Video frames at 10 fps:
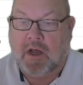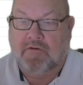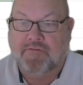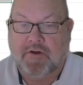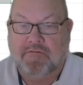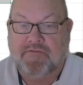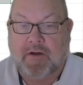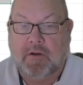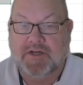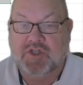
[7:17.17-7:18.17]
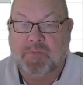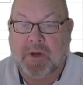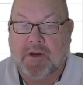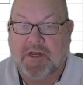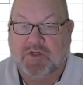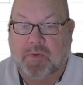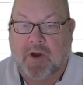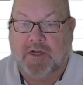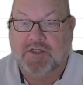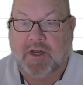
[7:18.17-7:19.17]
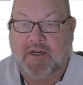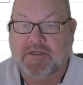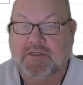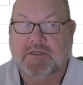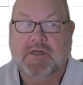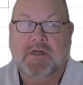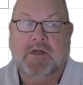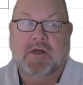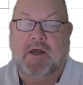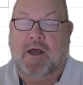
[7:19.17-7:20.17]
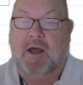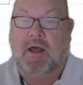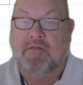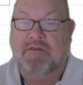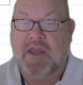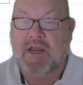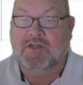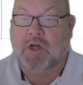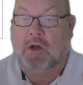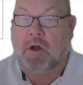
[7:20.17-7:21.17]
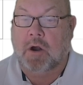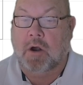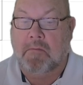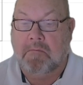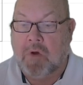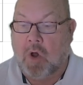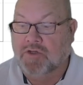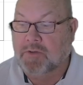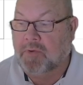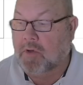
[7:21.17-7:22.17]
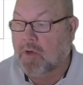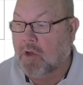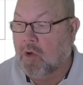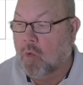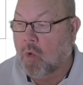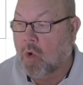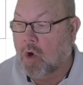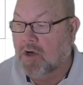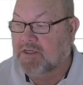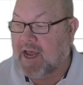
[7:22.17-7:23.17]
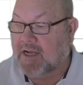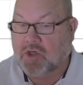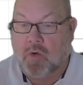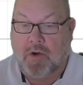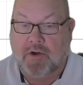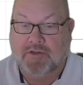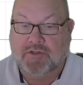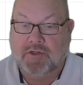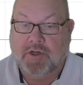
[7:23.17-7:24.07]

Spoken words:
For your federal experience projects, these are multiple award task orders.